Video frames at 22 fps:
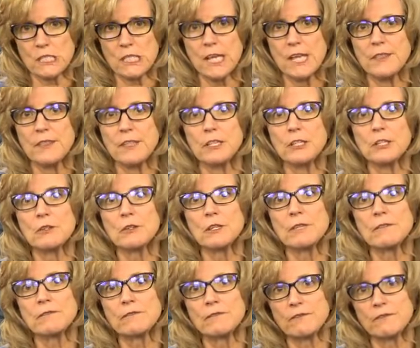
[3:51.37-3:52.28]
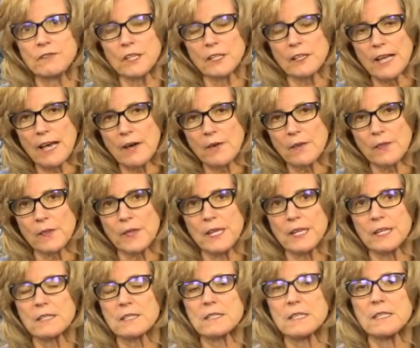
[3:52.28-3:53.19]
and then you can fill out
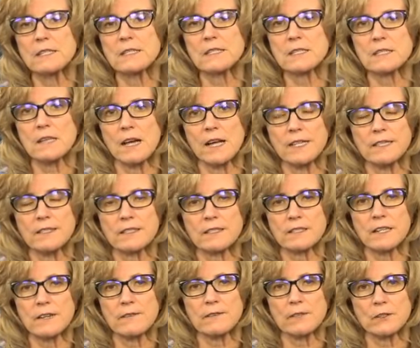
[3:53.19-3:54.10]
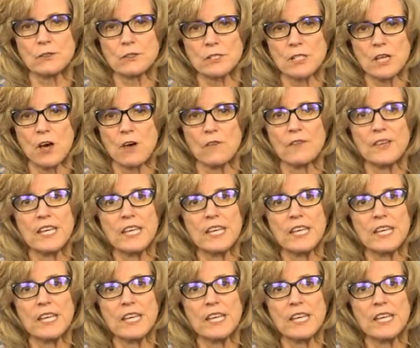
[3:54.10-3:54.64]
things and sign stuff yourself.